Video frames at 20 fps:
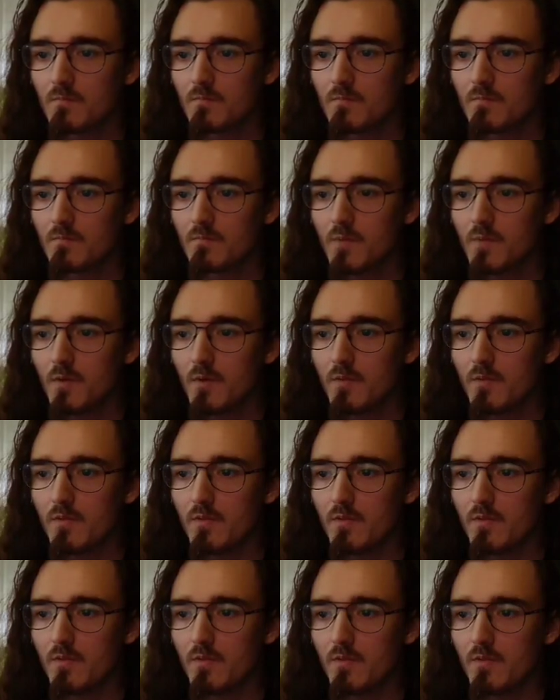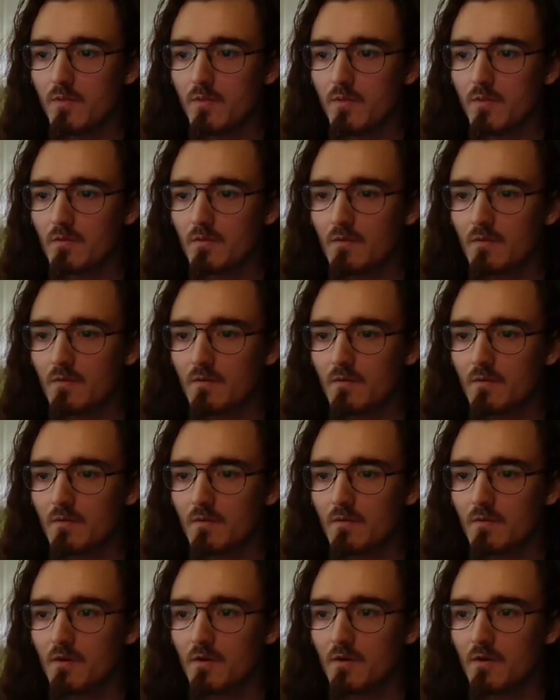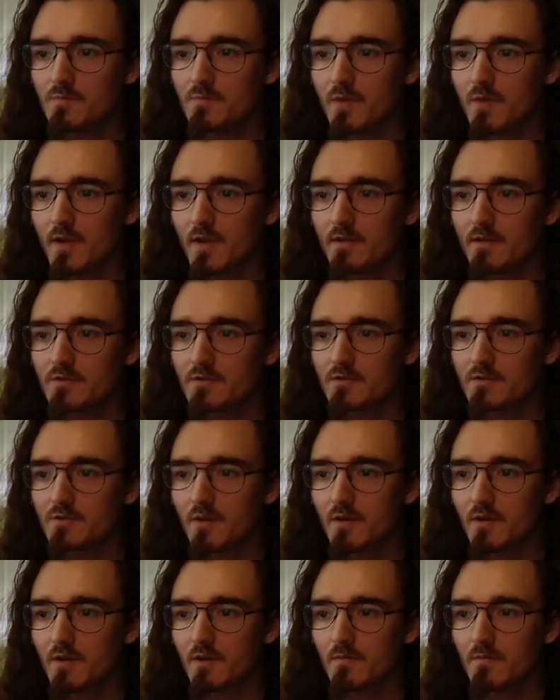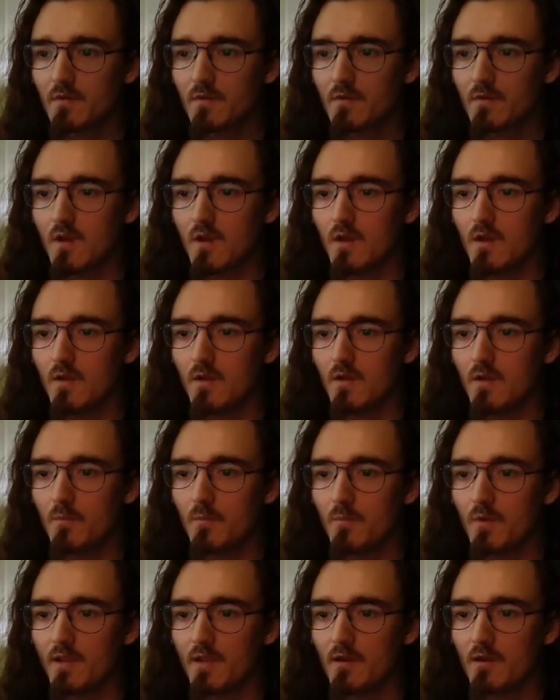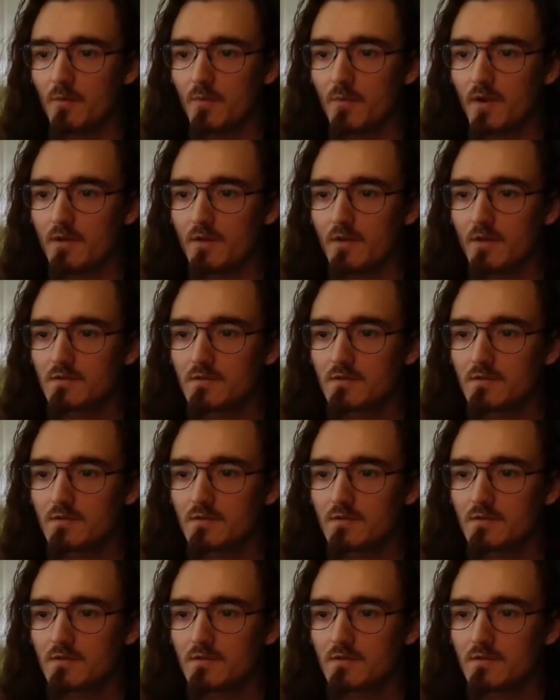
both of them, technically. I'm going to use Pyke to strike the one Eager Apprentice.